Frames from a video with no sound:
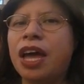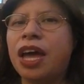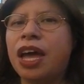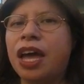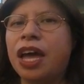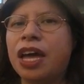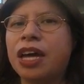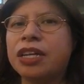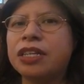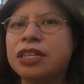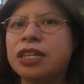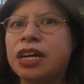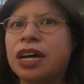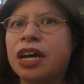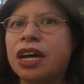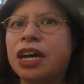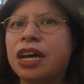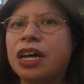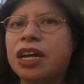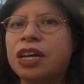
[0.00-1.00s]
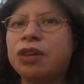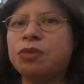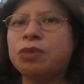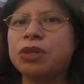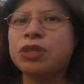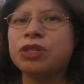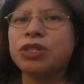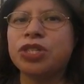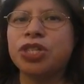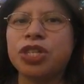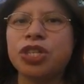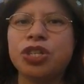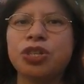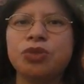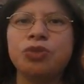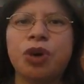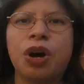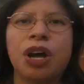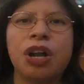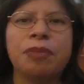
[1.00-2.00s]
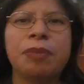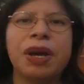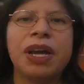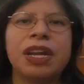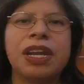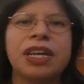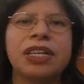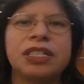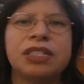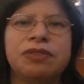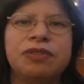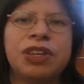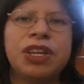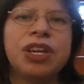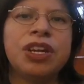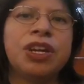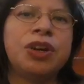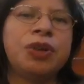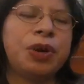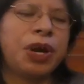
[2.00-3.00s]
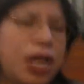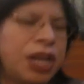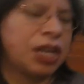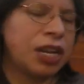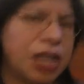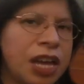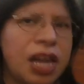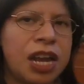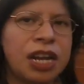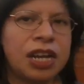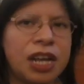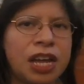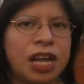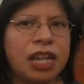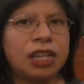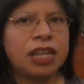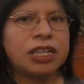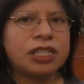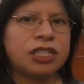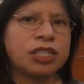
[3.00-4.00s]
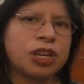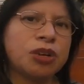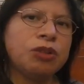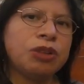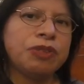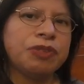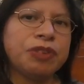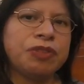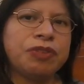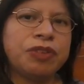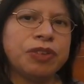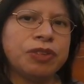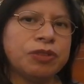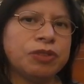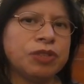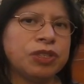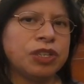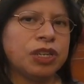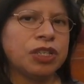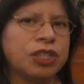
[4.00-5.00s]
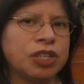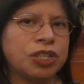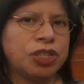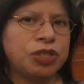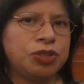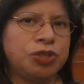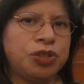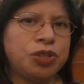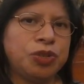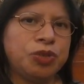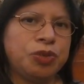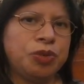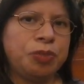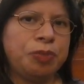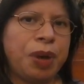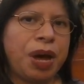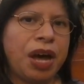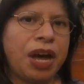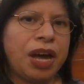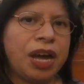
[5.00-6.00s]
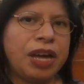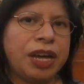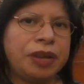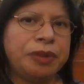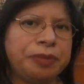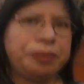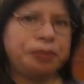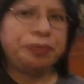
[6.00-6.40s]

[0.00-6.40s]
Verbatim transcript: And I will see you on my next video. And again, let's go Living Foods. I'll talk to you soon. Bye.